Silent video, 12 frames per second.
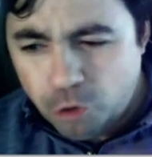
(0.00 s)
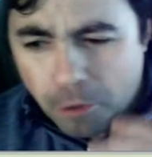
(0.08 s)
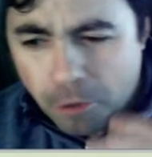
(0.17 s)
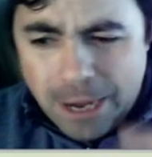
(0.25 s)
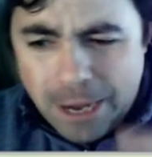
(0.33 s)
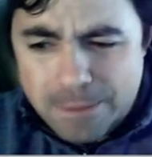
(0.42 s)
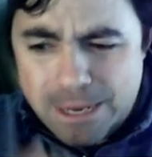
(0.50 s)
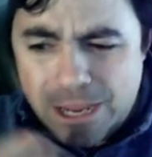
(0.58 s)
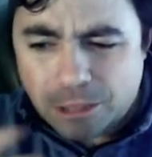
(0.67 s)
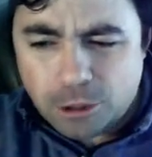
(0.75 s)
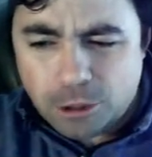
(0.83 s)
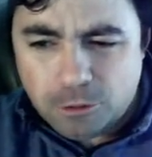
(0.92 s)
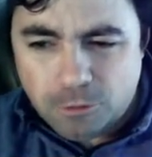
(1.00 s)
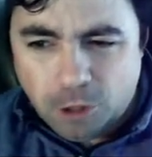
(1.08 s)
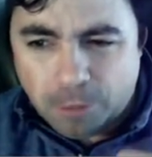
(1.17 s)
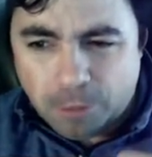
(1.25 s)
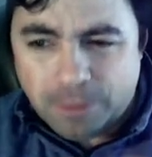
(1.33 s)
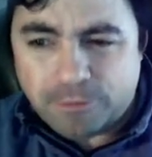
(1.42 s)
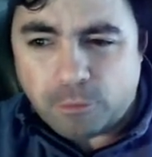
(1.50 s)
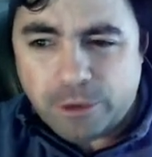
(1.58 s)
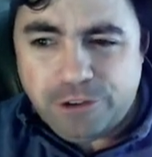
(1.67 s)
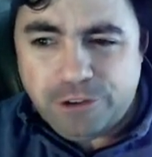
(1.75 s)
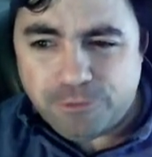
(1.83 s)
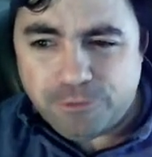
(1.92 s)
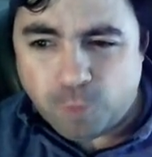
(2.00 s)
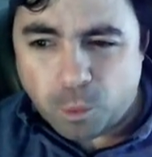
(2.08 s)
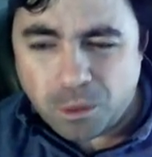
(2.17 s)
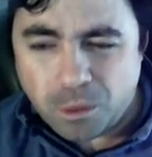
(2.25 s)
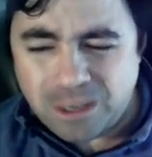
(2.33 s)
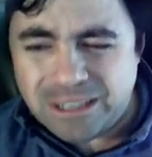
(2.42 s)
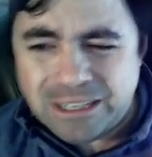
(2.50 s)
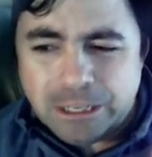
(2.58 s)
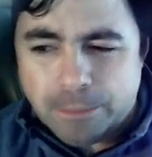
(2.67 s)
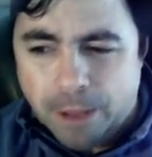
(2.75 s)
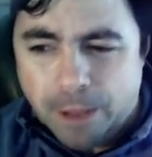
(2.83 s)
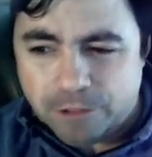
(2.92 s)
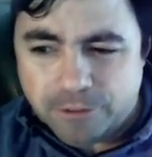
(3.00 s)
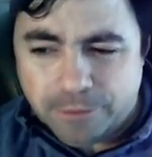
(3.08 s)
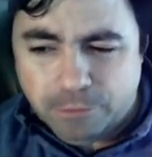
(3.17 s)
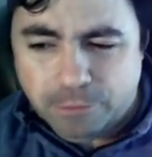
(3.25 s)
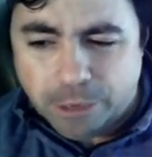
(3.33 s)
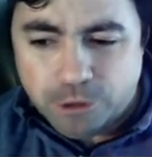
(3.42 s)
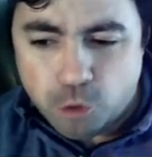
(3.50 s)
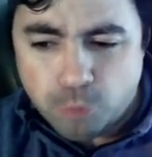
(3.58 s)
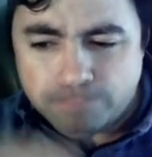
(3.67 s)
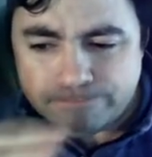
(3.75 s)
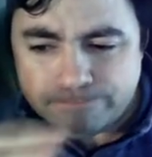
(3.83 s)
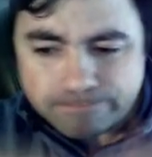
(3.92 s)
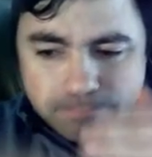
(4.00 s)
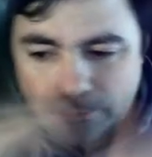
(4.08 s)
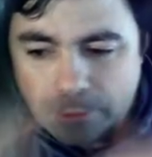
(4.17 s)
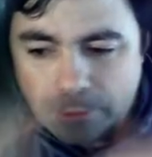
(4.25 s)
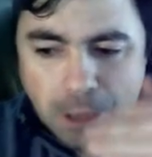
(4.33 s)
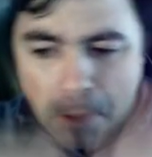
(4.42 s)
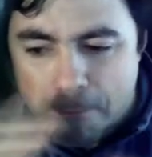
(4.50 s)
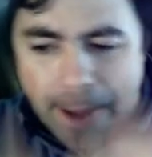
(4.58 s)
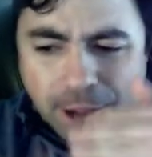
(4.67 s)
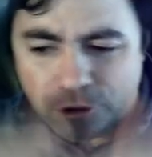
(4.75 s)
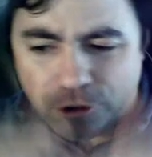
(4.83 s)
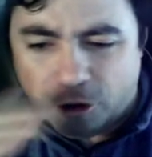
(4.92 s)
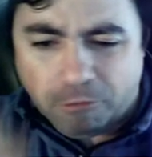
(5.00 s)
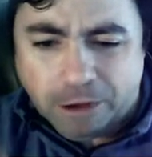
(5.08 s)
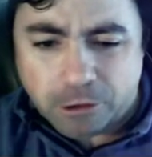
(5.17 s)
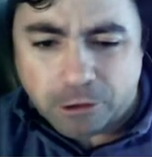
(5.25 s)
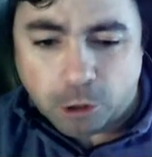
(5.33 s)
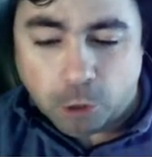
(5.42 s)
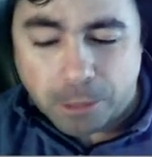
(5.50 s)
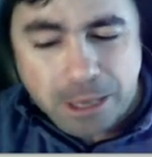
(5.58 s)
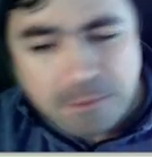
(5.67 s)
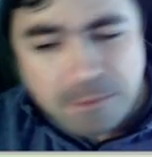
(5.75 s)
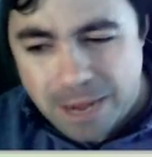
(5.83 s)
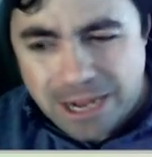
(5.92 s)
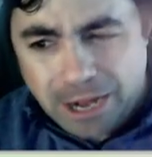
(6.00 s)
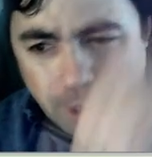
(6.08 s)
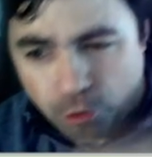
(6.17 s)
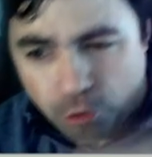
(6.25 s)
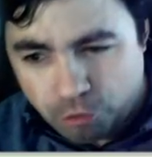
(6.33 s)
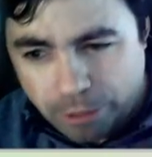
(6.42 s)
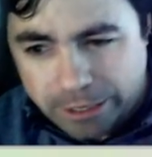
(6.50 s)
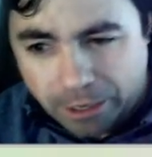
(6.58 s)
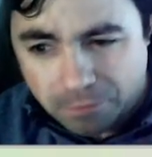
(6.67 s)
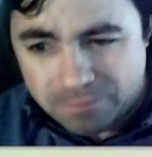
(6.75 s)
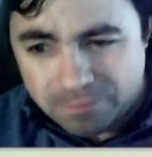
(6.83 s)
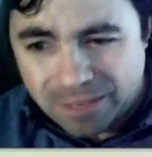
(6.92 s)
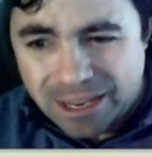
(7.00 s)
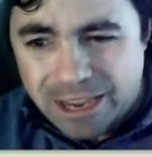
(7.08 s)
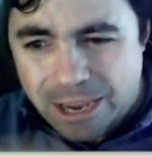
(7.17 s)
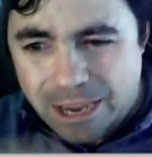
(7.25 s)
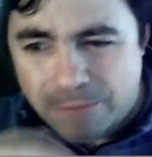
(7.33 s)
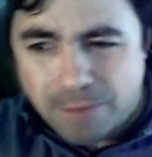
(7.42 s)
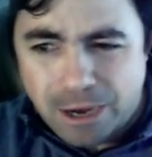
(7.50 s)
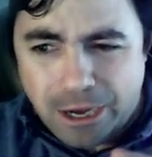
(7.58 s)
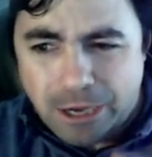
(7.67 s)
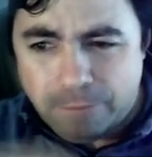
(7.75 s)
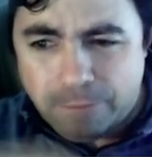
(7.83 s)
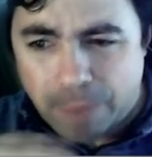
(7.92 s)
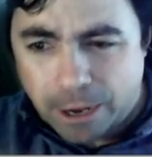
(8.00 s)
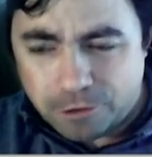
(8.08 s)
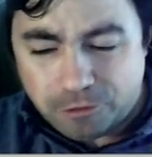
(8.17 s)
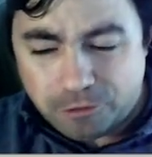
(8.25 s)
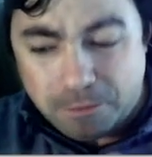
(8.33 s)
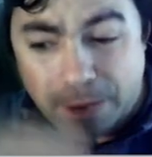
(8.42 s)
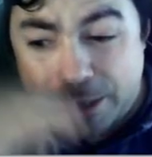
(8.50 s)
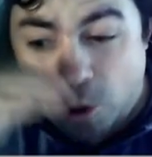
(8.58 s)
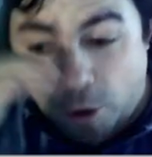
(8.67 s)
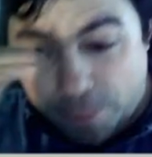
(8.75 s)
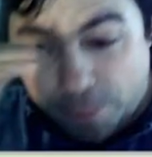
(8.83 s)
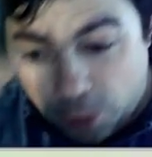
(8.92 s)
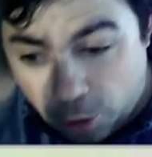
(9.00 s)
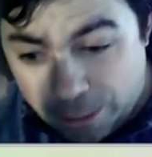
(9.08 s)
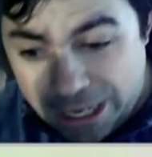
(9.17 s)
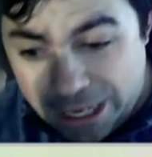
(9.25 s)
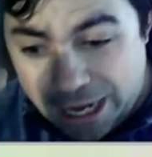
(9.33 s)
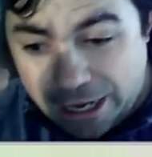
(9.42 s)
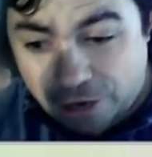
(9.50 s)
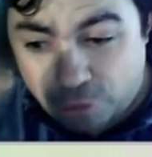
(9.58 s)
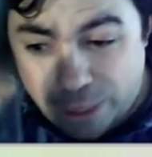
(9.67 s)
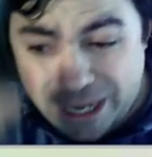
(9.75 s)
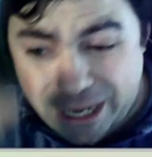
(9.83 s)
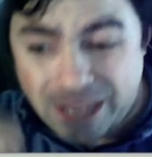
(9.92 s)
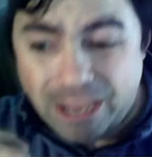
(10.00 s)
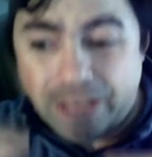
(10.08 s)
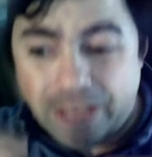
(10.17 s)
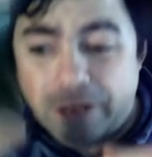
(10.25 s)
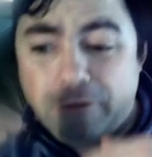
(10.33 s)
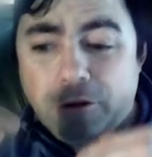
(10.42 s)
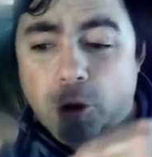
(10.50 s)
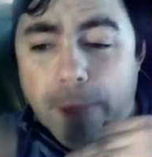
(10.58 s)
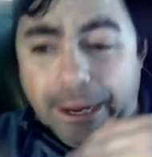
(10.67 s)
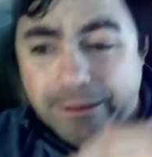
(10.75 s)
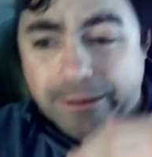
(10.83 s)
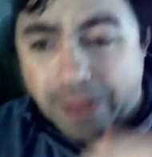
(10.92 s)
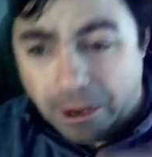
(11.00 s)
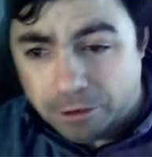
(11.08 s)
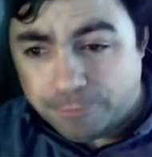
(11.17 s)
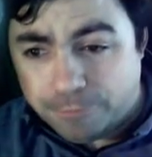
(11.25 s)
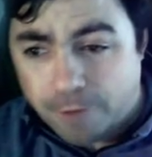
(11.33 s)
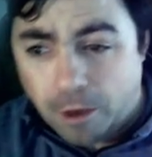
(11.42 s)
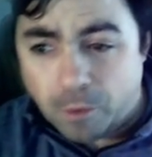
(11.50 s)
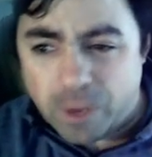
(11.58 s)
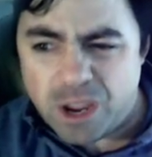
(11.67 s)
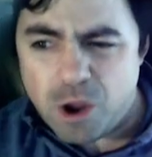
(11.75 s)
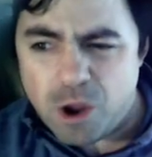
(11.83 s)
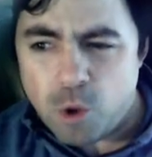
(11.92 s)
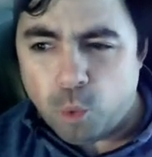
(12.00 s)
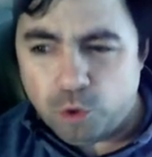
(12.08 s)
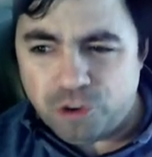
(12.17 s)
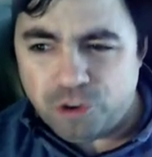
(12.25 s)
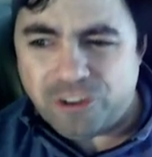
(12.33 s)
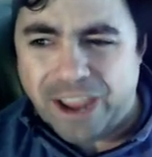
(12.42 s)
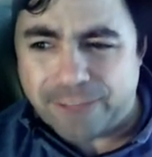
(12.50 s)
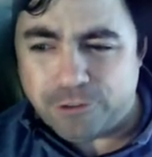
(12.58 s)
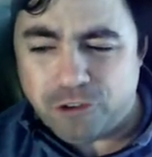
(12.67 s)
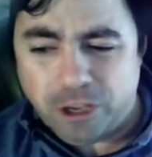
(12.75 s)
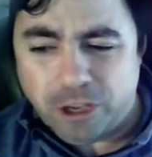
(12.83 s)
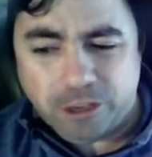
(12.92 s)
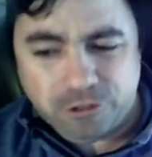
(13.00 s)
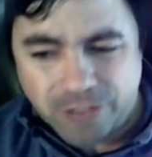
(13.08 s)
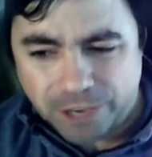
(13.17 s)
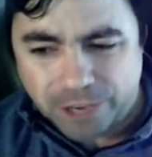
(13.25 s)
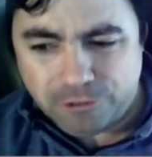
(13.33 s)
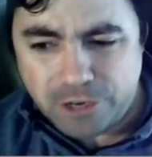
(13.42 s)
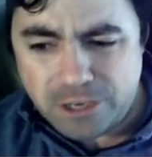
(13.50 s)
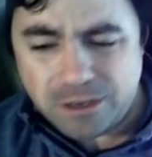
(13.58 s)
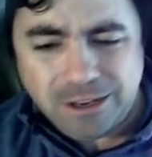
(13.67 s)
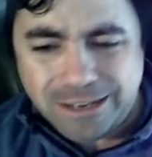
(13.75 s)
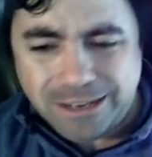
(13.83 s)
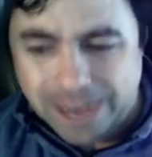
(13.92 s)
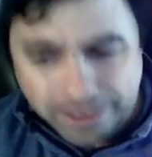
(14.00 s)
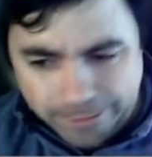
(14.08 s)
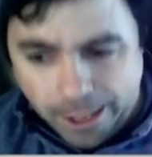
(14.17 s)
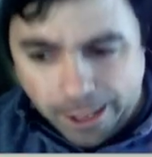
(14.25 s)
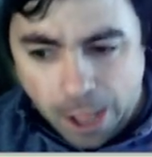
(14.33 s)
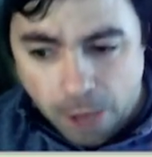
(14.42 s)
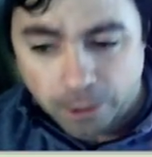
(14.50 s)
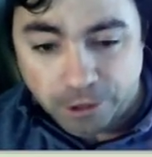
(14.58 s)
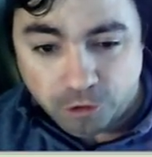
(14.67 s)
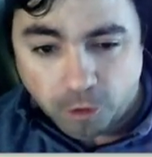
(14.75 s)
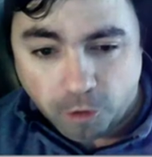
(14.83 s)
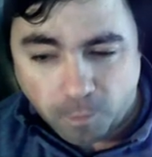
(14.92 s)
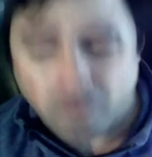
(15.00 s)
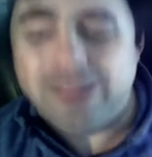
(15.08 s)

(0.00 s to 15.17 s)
there may be a little bit of a reason for the positivity rate to bounce all around a little bit. It may not go straight down. It may bounce, maybe go up a little bit again next week, and then go back down the following week. We'll just have to see because testing, now that the holiday's over,